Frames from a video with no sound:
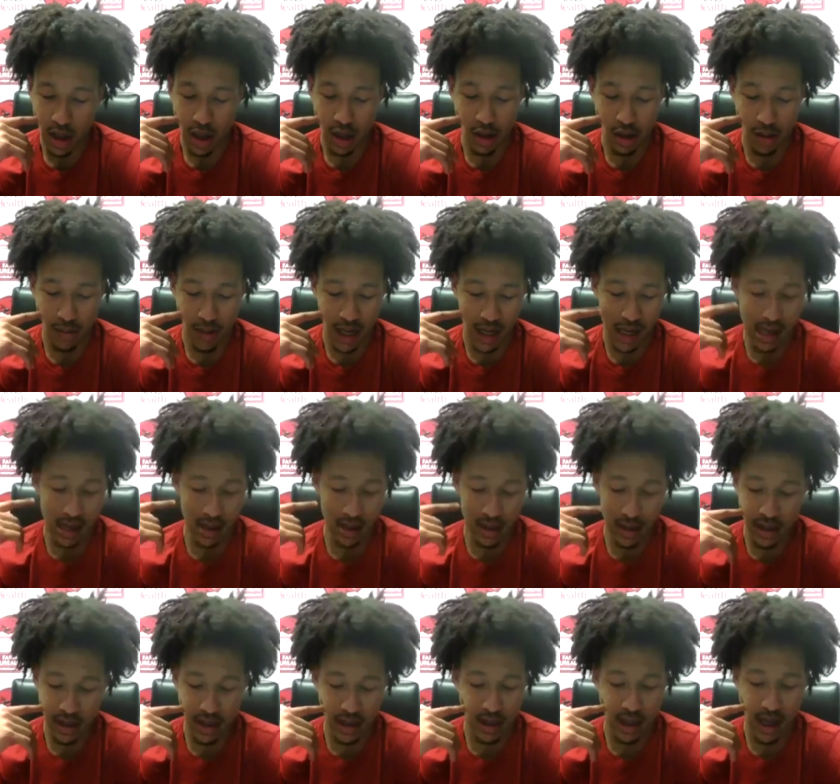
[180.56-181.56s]
um, I kind
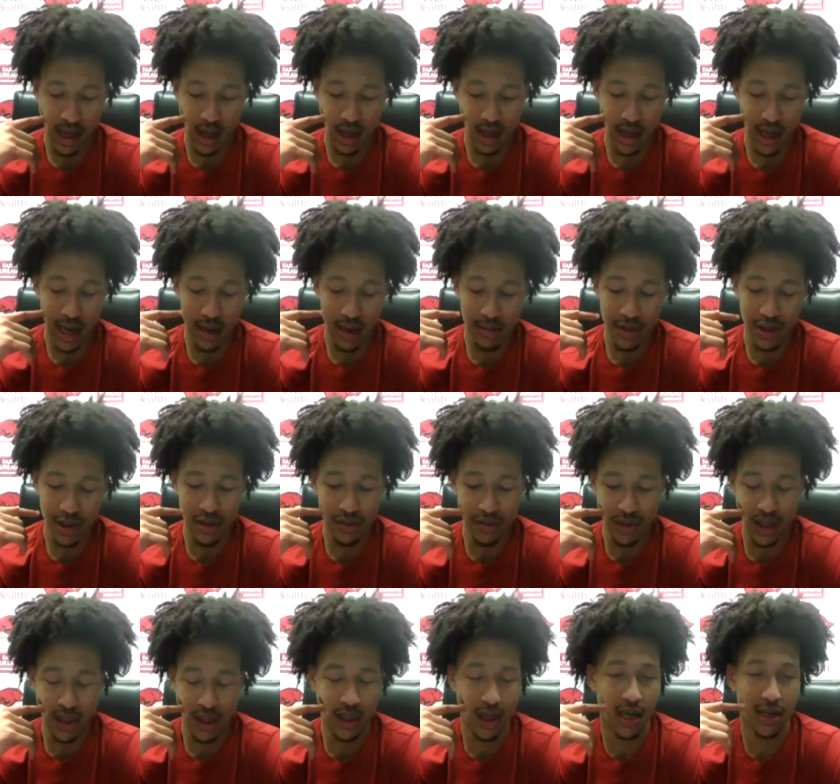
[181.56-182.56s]
of it just kind of came to
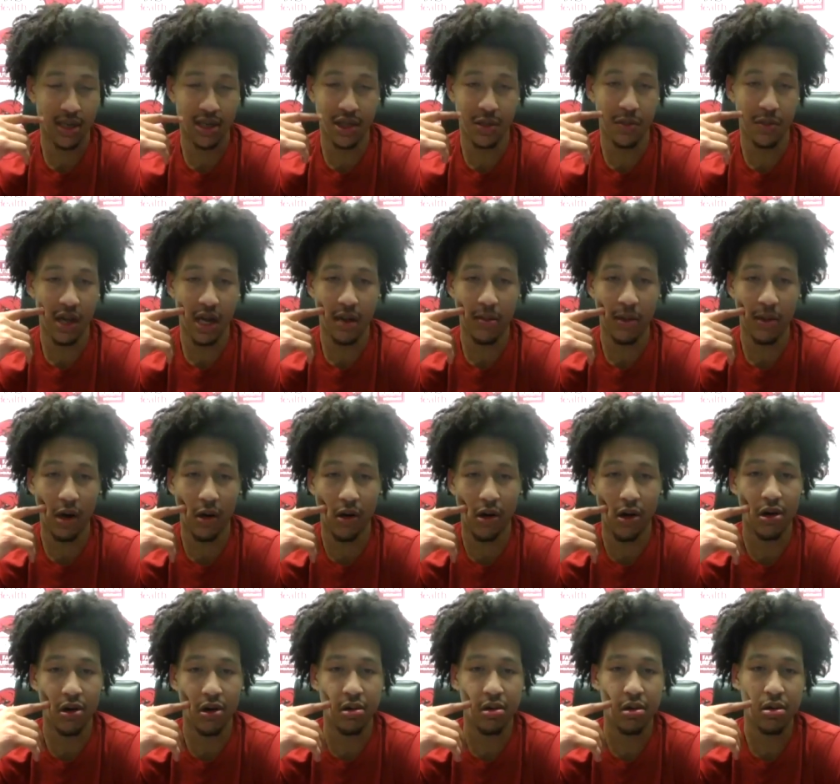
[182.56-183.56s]
me, and I just played my
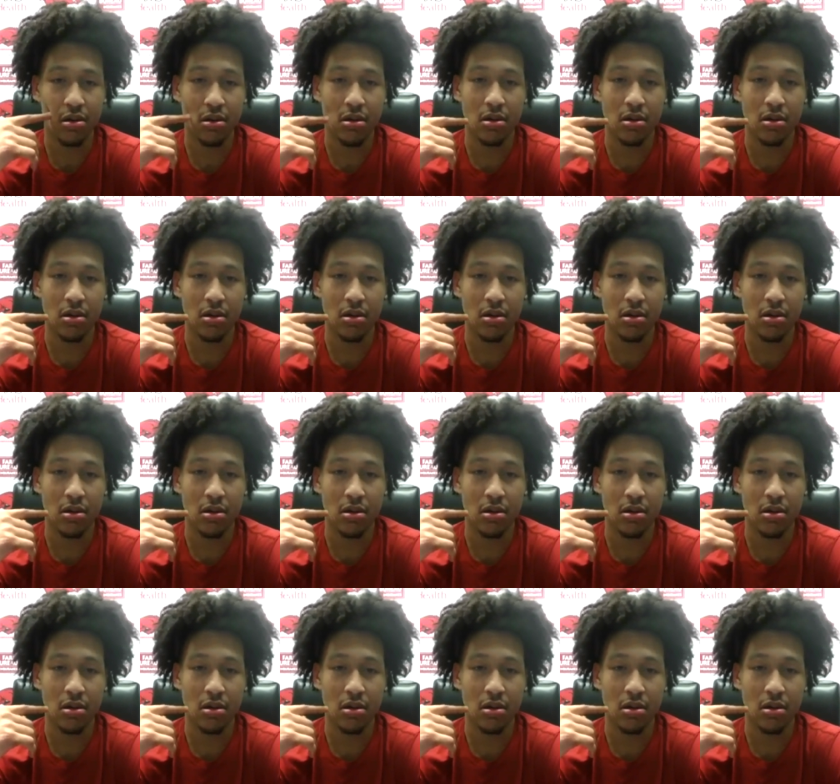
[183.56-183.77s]
role.